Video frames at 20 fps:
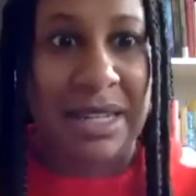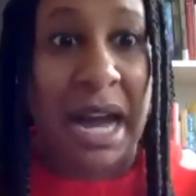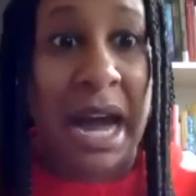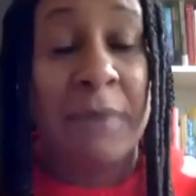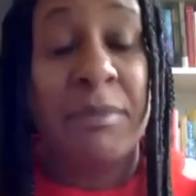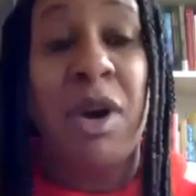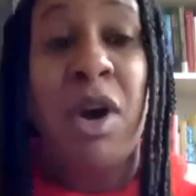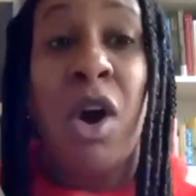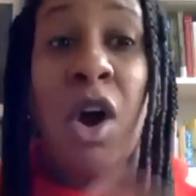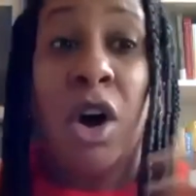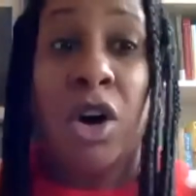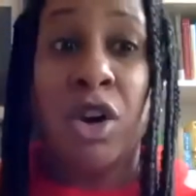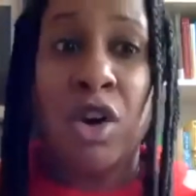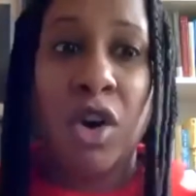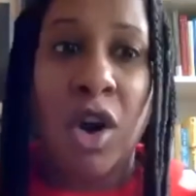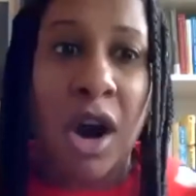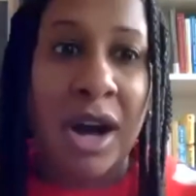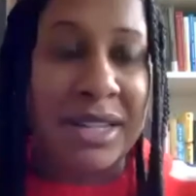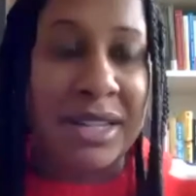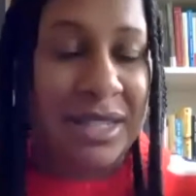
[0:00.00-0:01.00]
time,
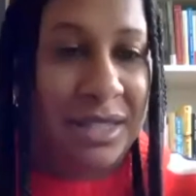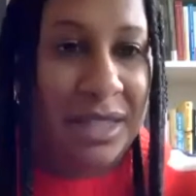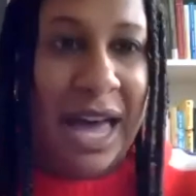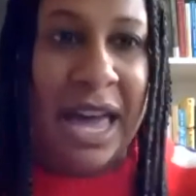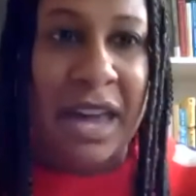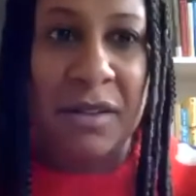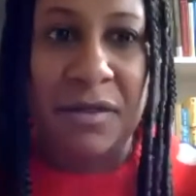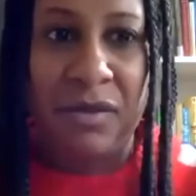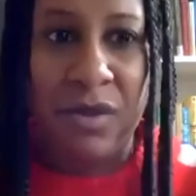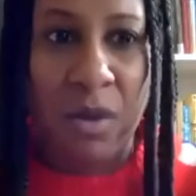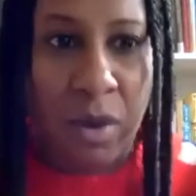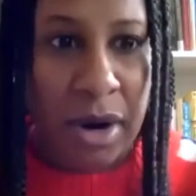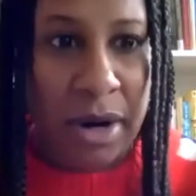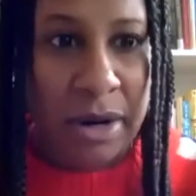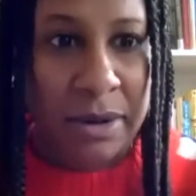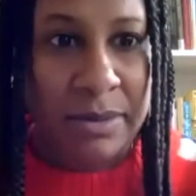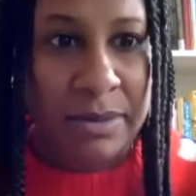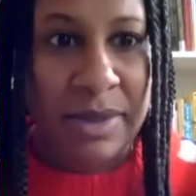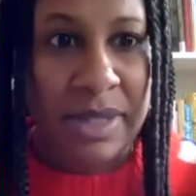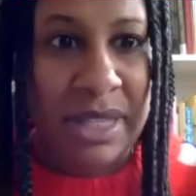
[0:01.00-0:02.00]
across life
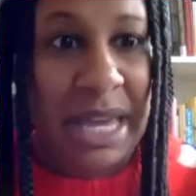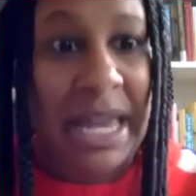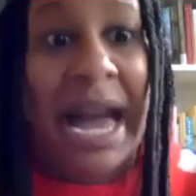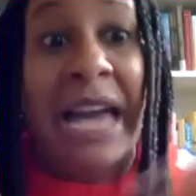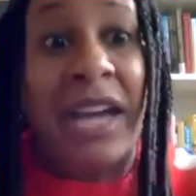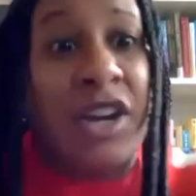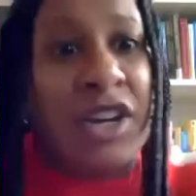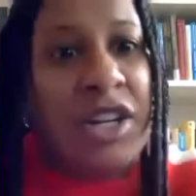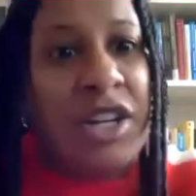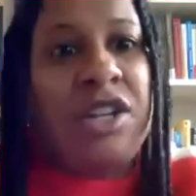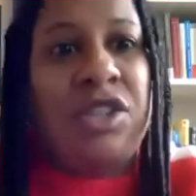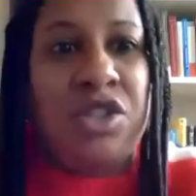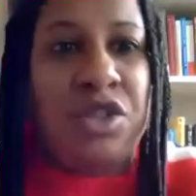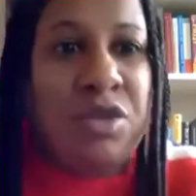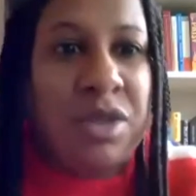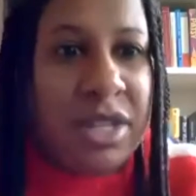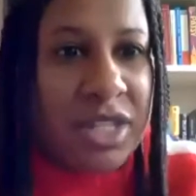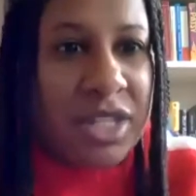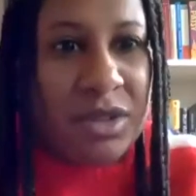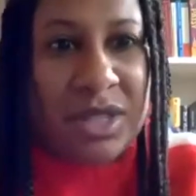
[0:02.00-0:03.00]
forms. Like I couldn't do
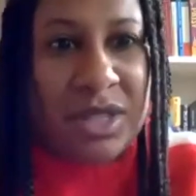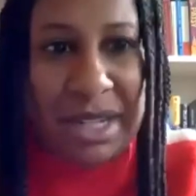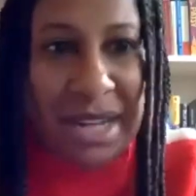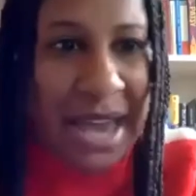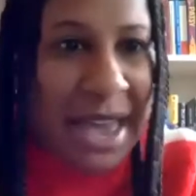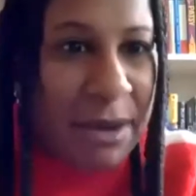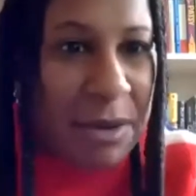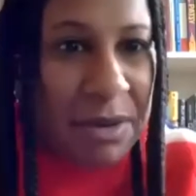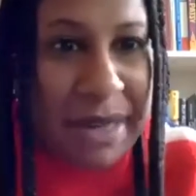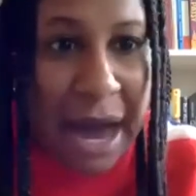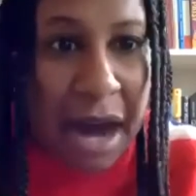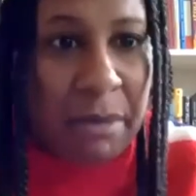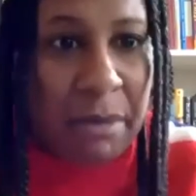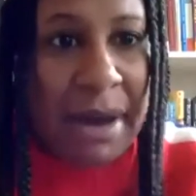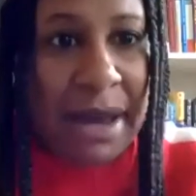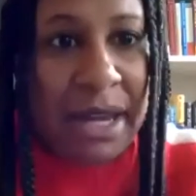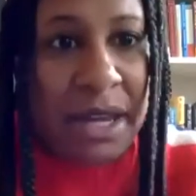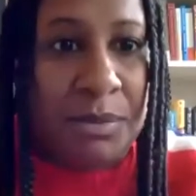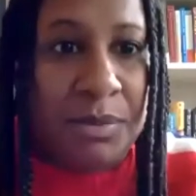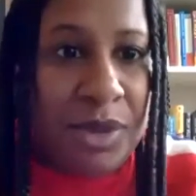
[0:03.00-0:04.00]
this today without
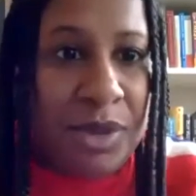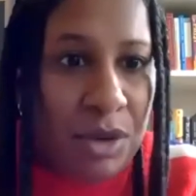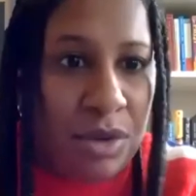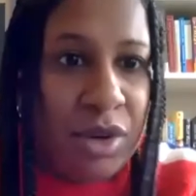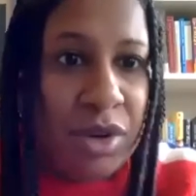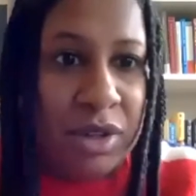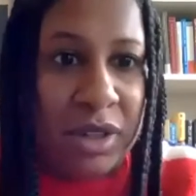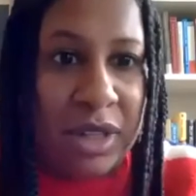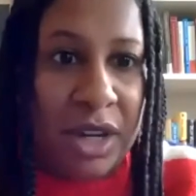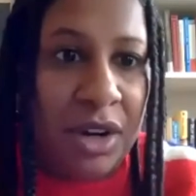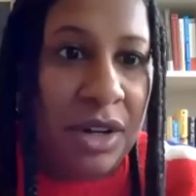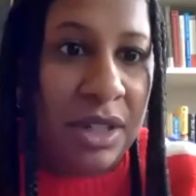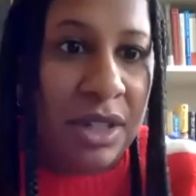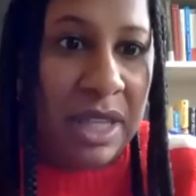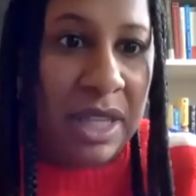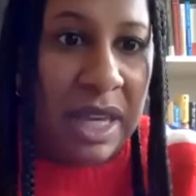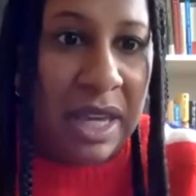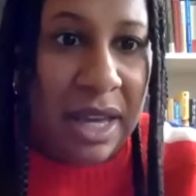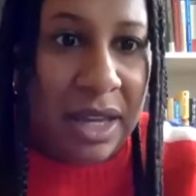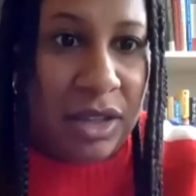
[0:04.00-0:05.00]
my computer,
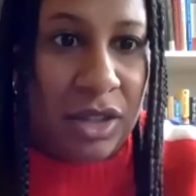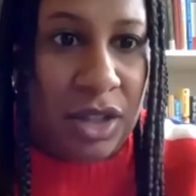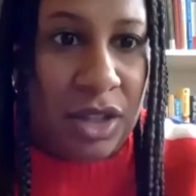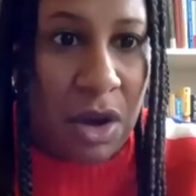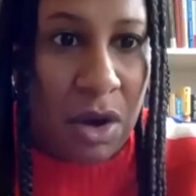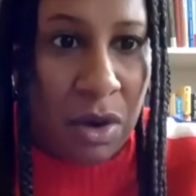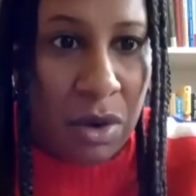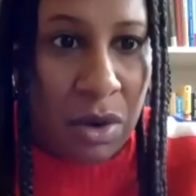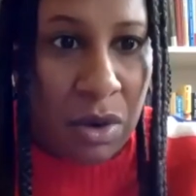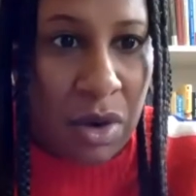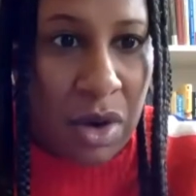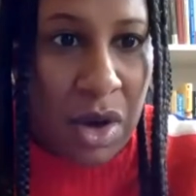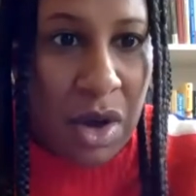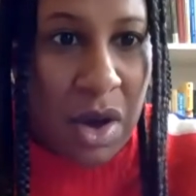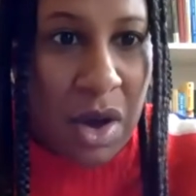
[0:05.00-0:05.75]
literally. And so